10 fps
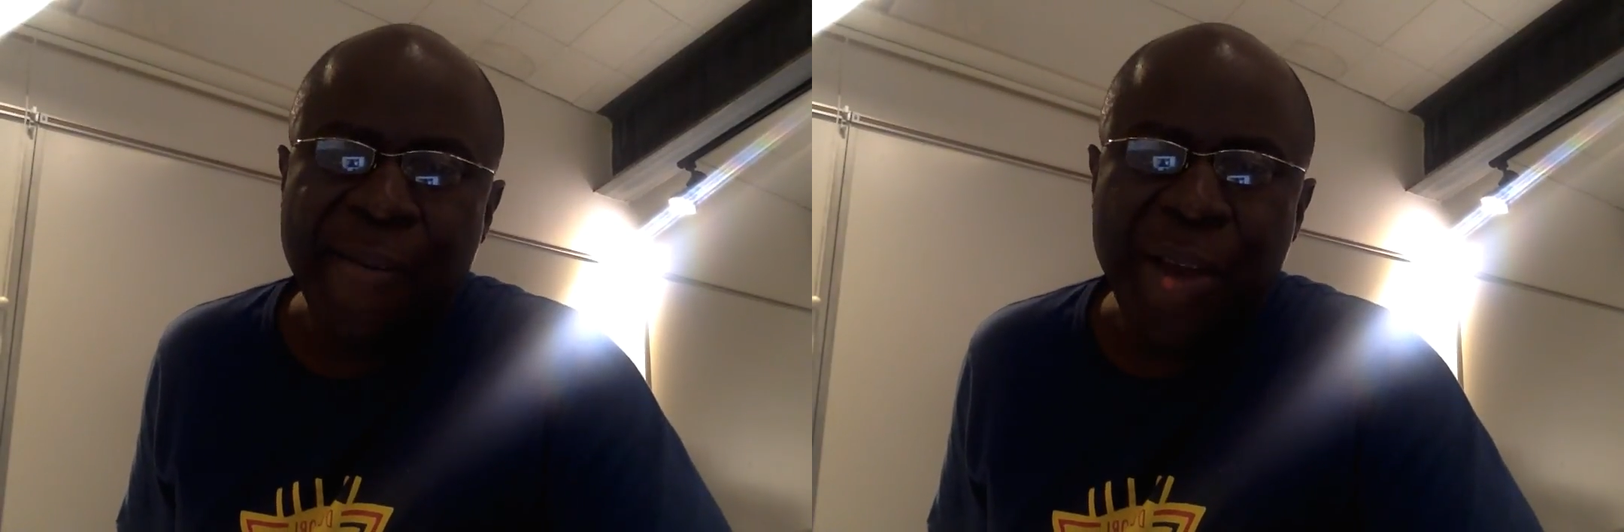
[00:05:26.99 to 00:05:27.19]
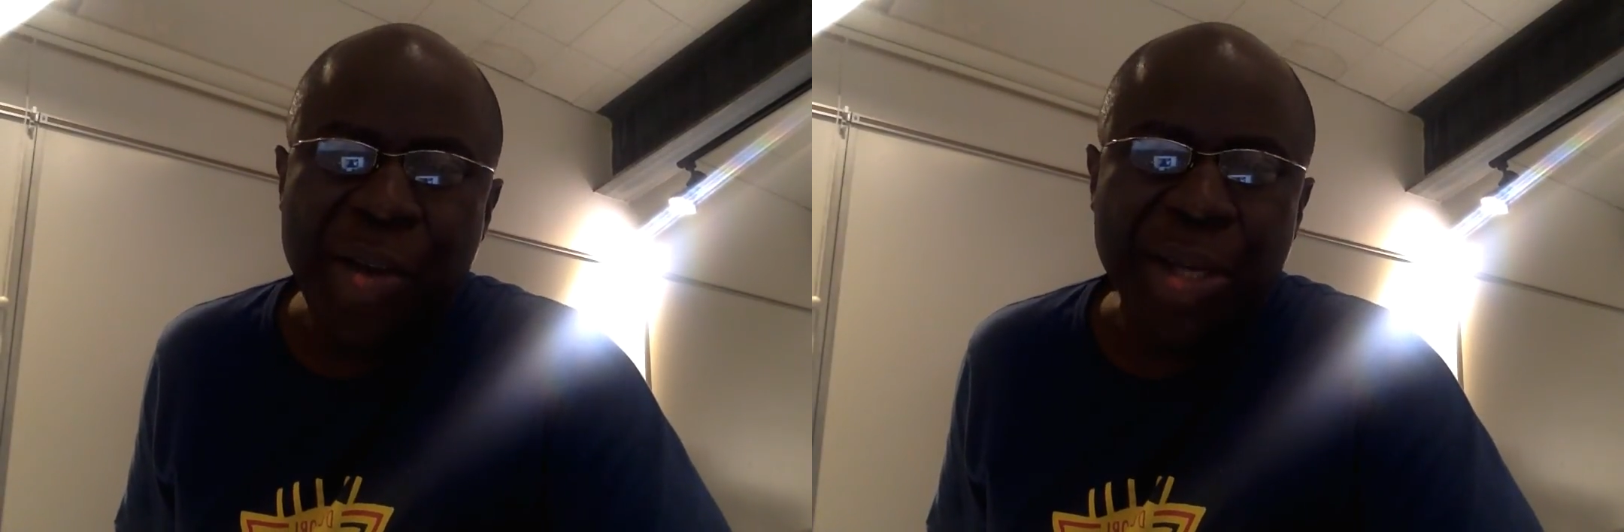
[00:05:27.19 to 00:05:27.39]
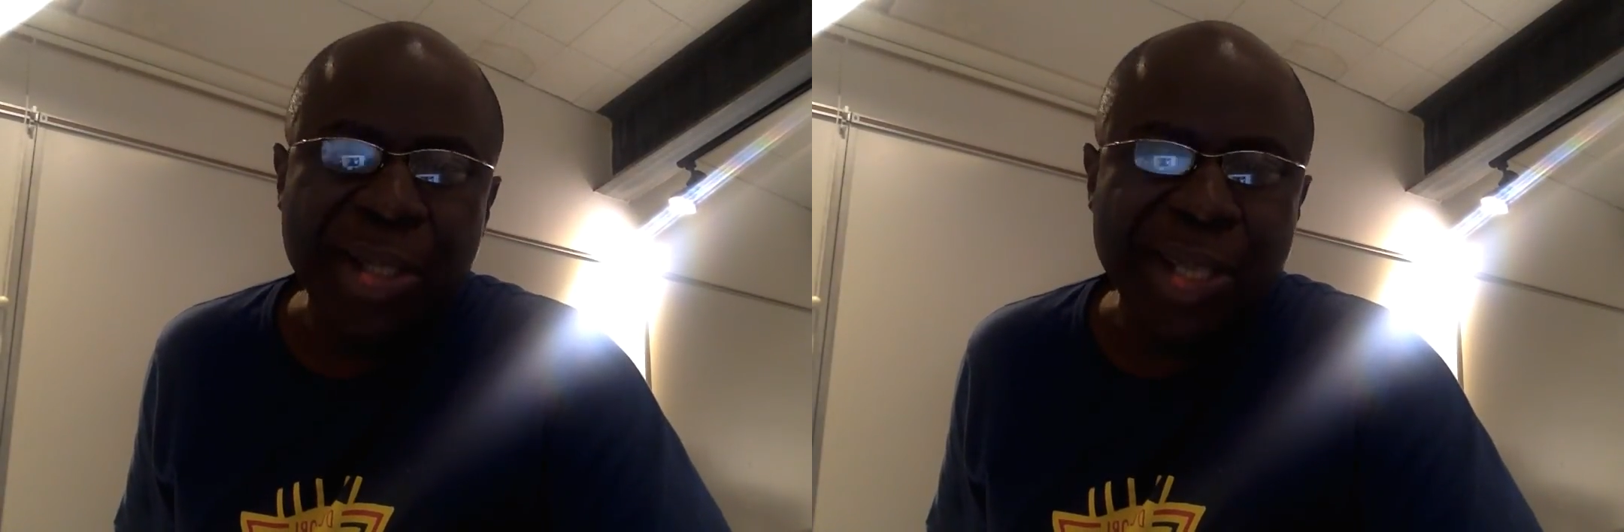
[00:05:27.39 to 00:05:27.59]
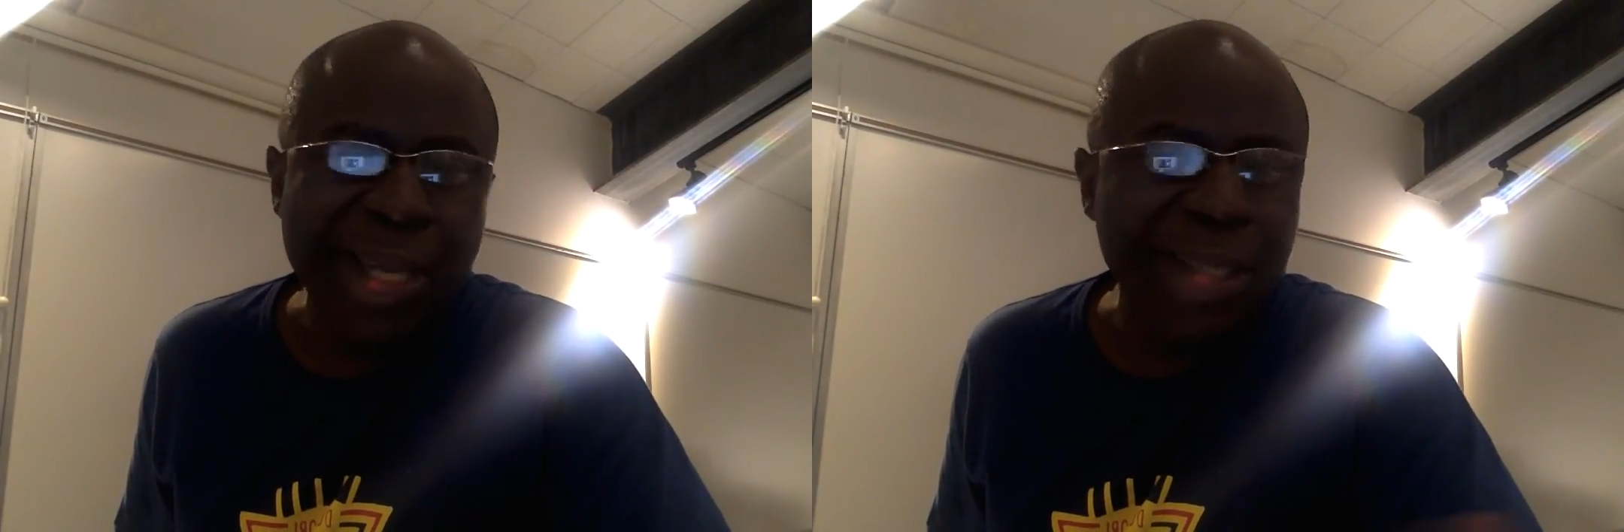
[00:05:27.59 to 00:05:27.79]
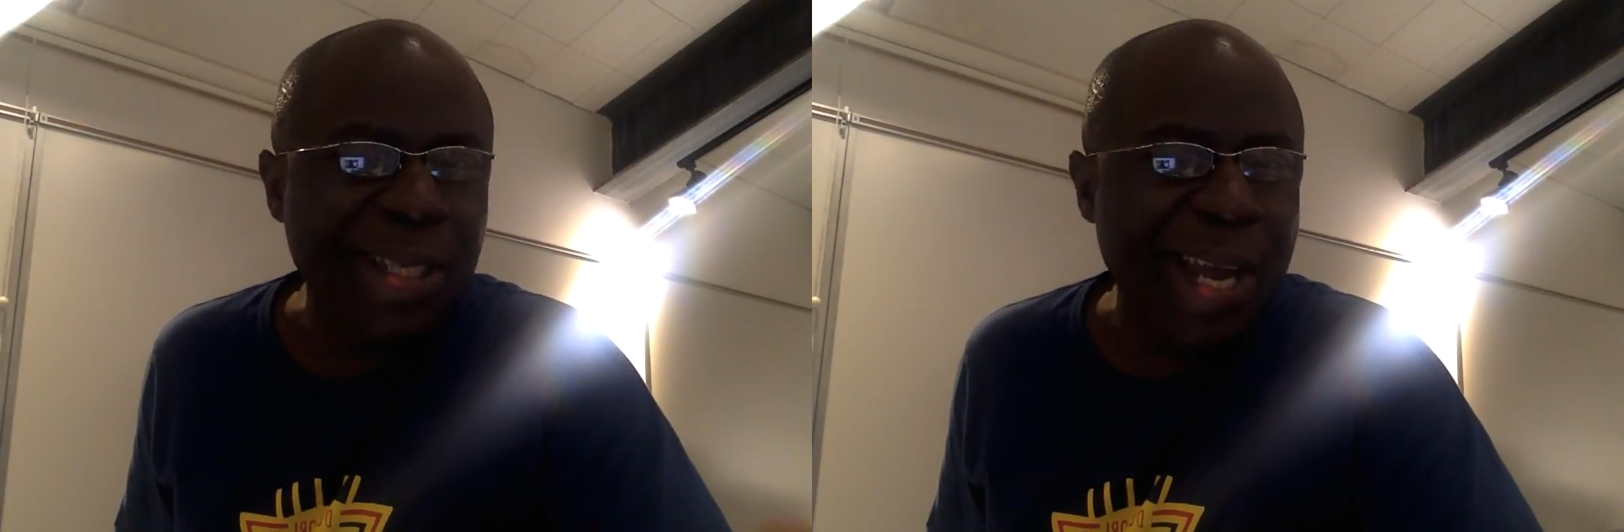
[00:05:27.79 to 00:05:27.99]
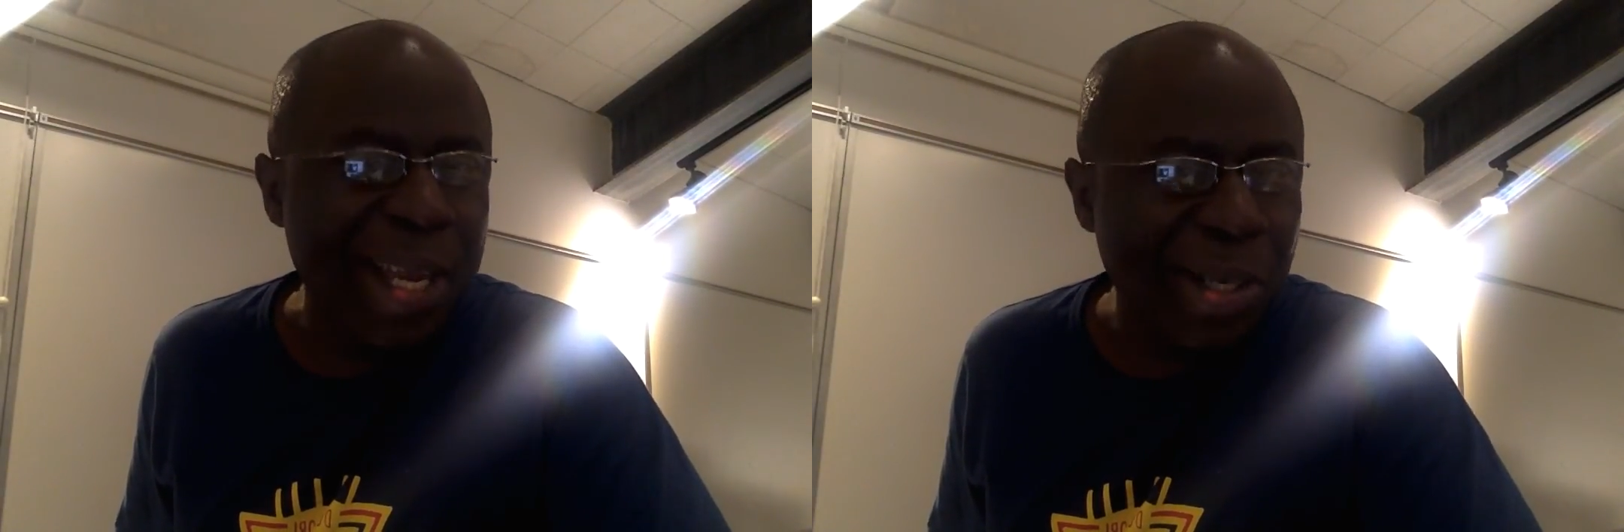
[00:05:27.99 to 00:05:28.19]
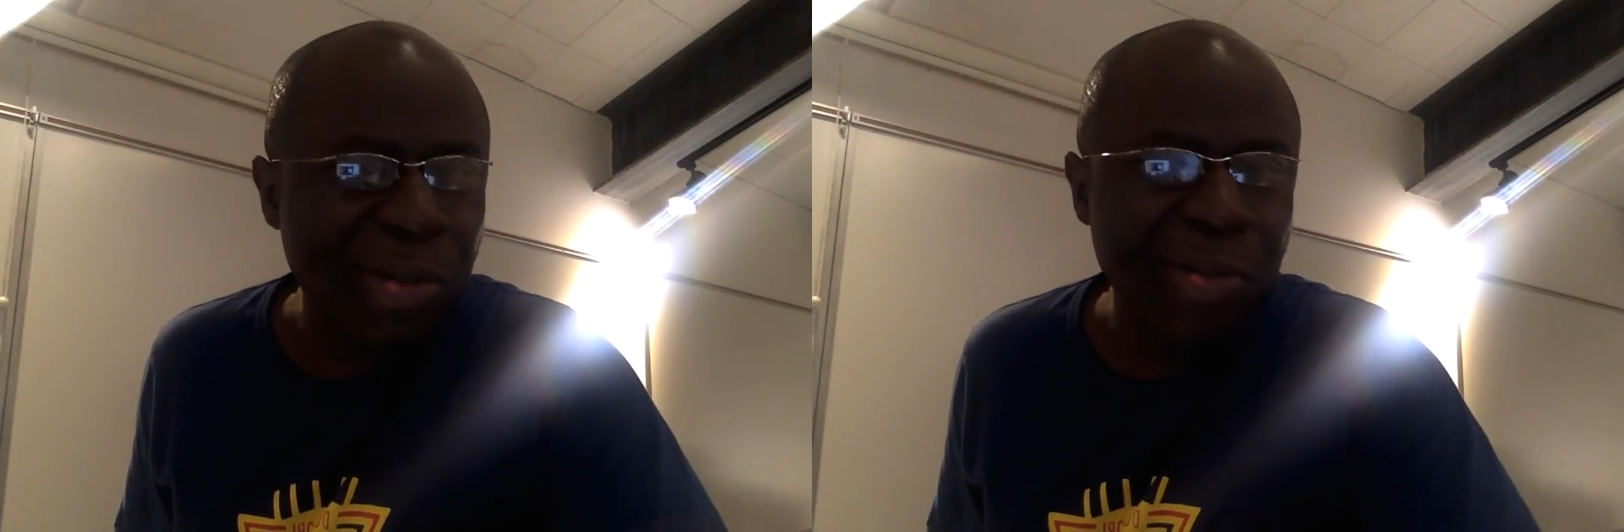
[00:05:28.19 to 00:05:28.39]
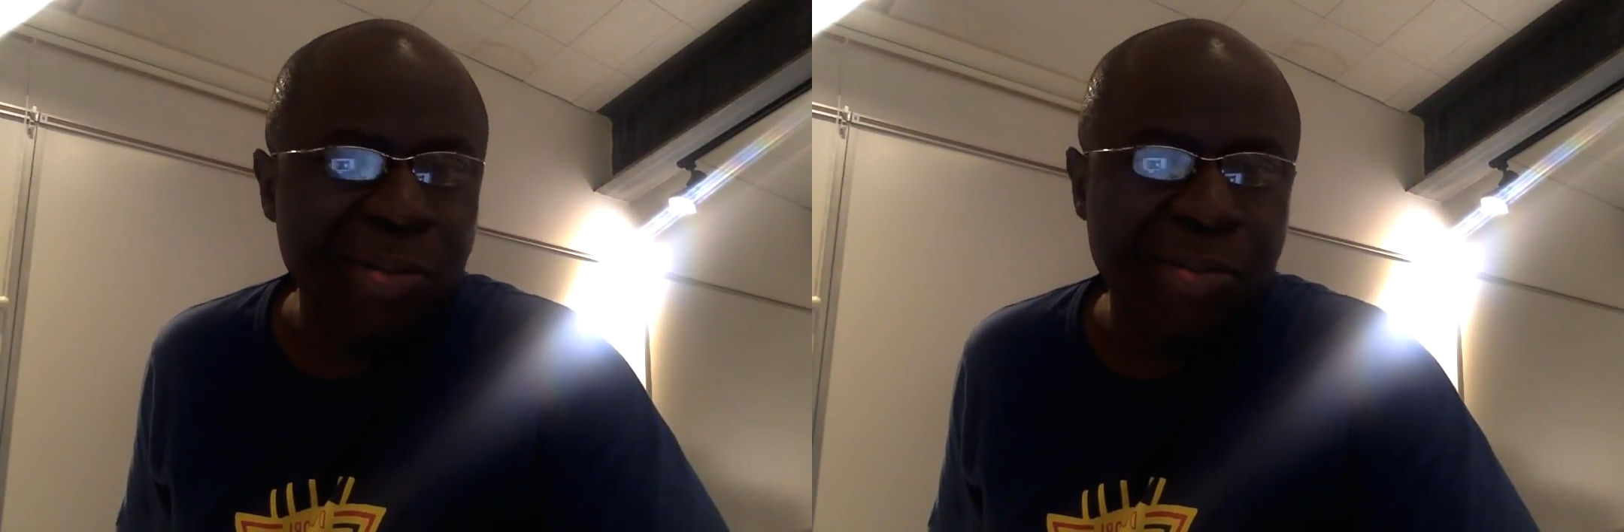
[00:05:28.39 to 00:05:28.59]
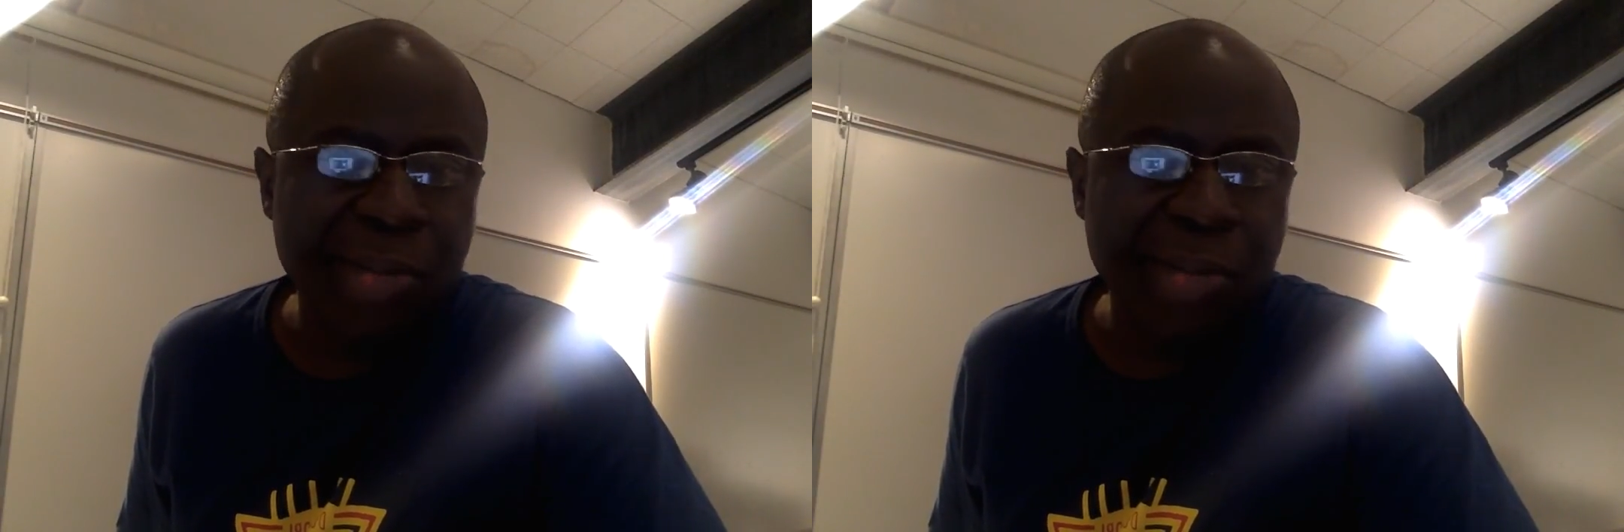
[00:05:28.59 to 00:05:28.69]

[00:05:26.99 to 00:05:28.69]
various things that I do,